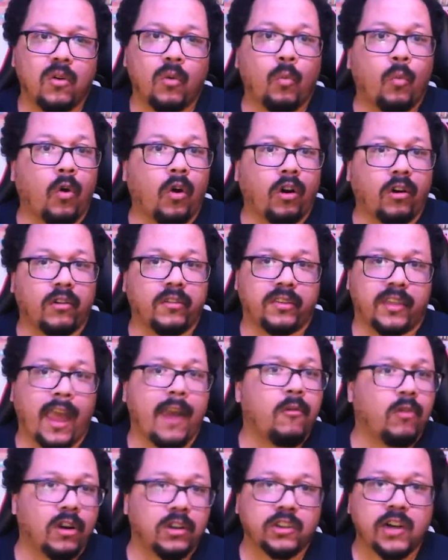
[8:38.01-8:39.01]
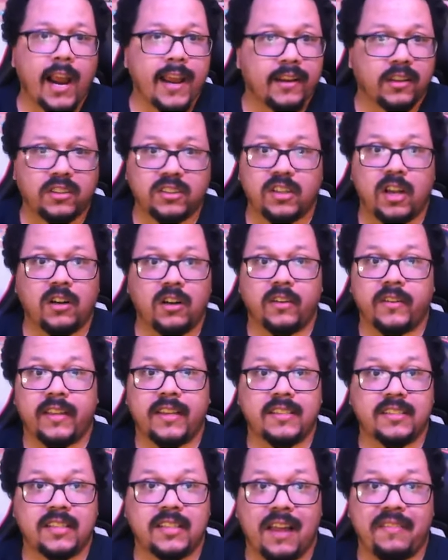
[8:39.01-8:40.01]
were, they weren't trying to stun her
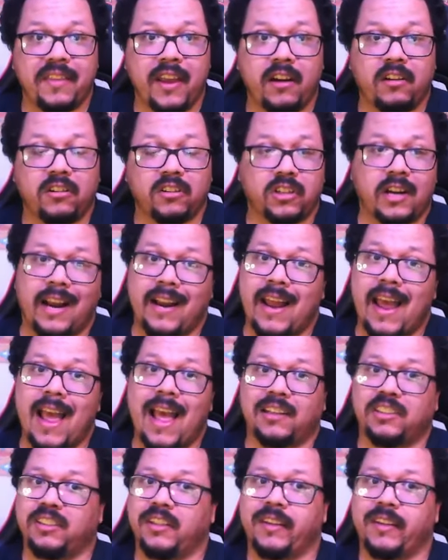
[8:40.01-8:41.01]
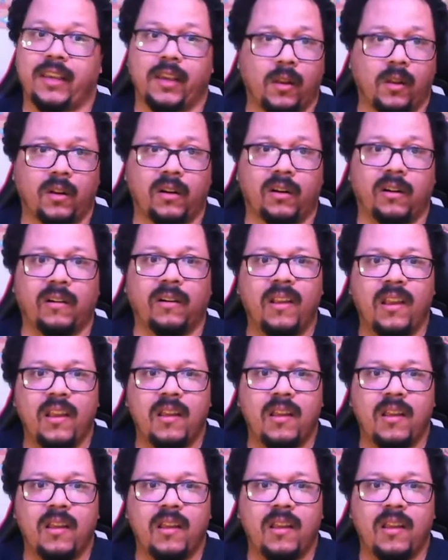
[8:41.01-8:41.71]
this time, they were trying to actually kill her,